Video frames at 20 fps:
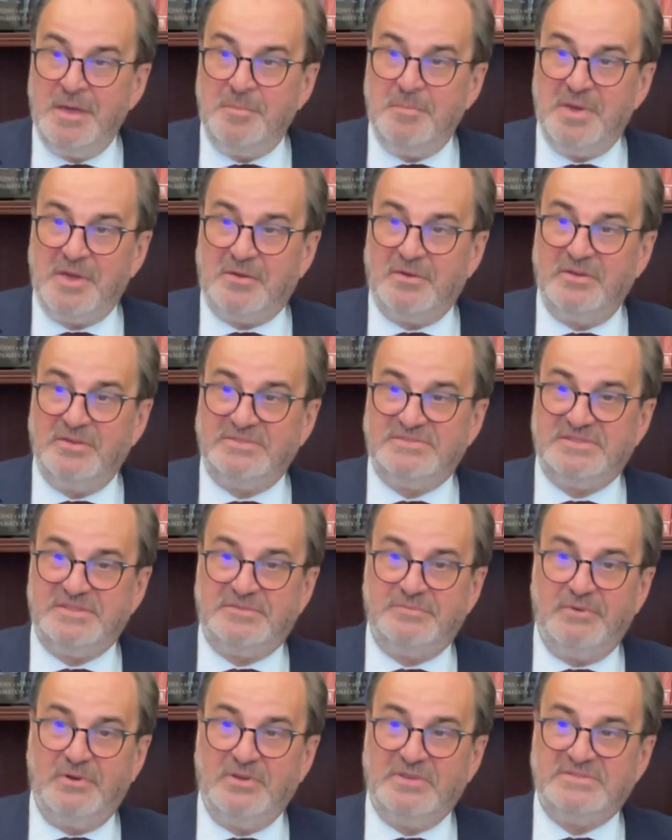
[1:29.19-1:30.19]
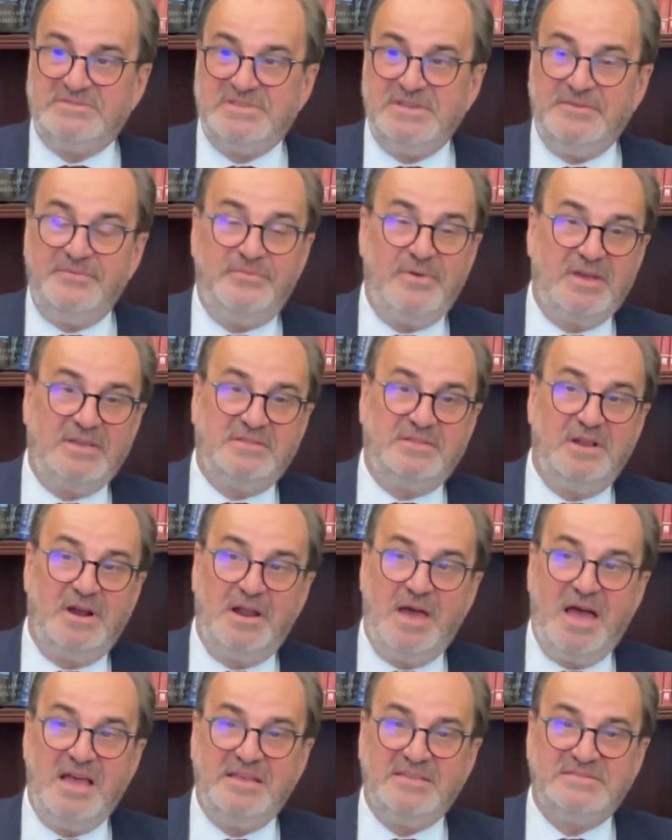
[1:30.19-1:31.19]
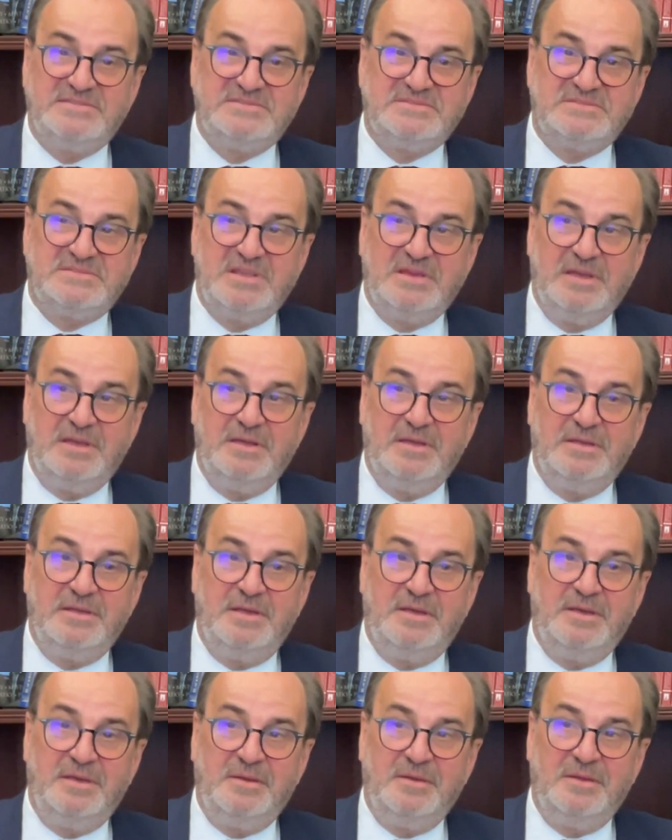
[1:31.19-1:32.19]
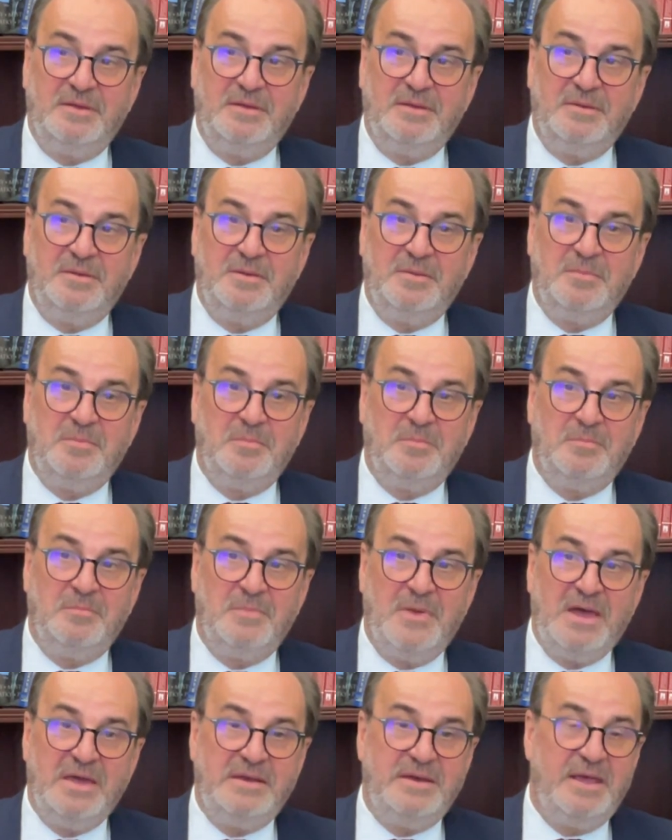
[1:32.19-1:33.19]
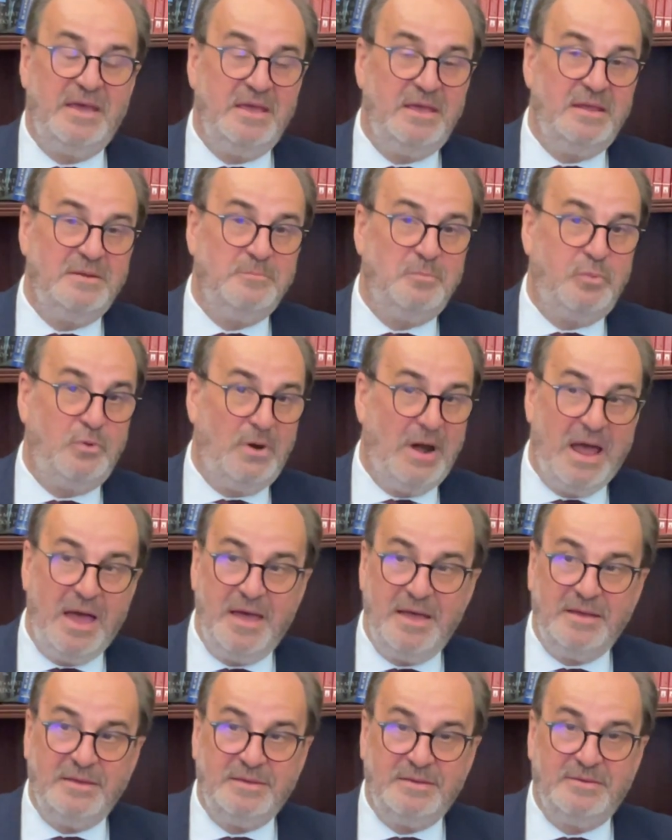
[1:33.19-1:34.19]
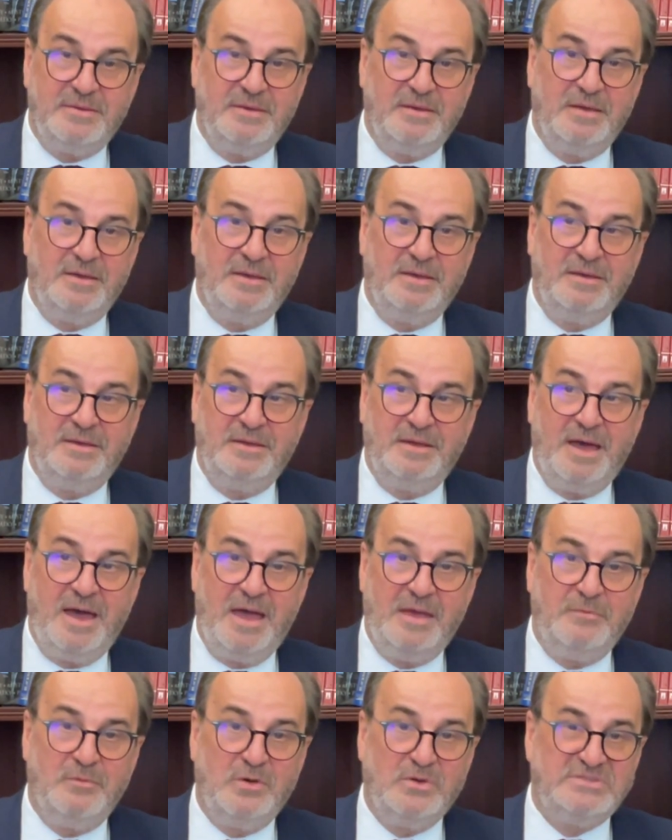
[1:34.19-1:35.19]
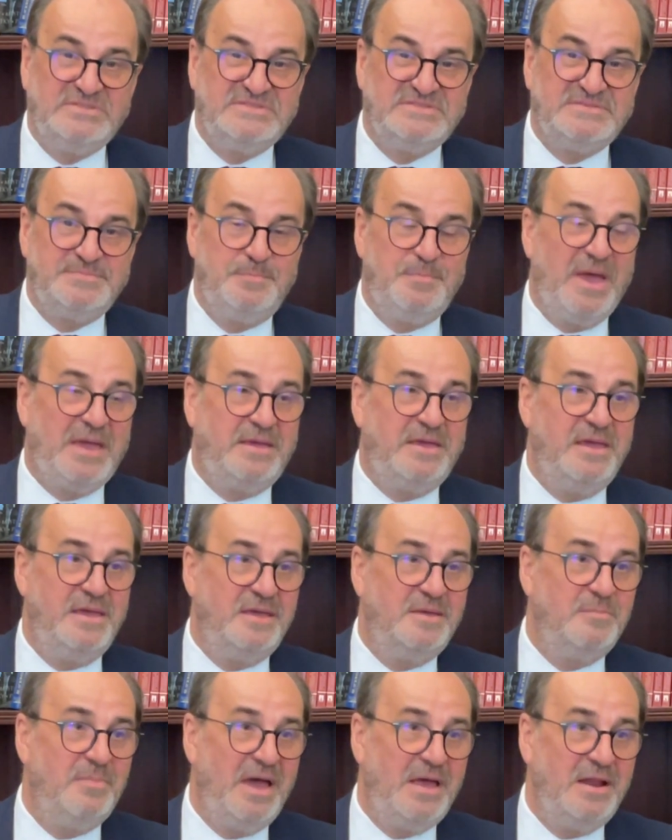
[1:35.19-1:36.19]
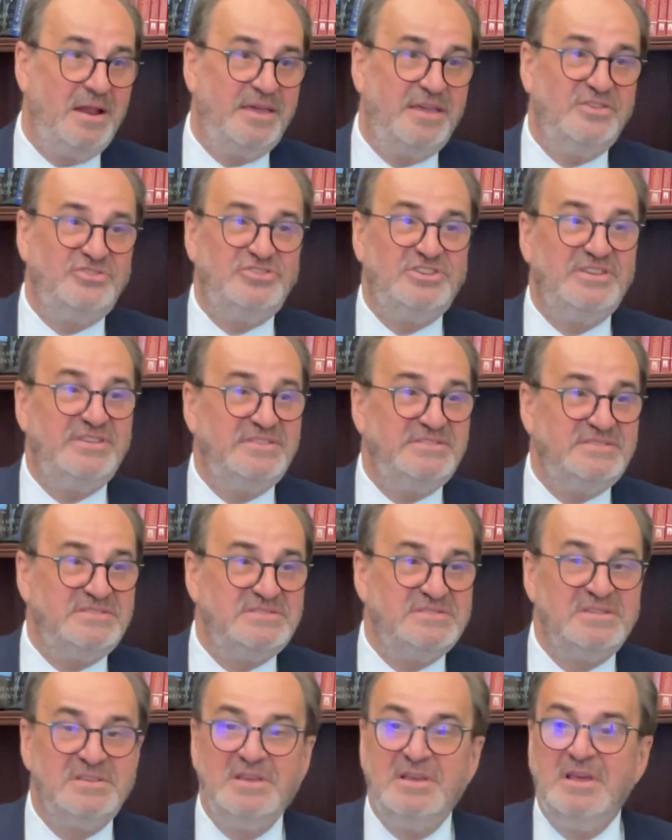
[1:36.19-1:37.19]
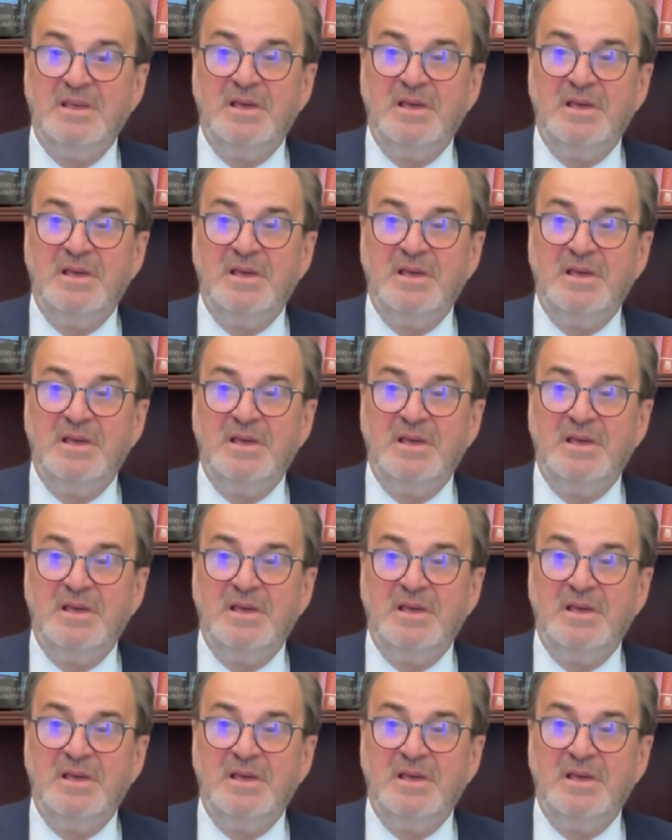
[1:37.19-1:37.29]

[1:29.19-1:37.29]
because it was, in fact, the last my day in Prague. I was packing my luggages.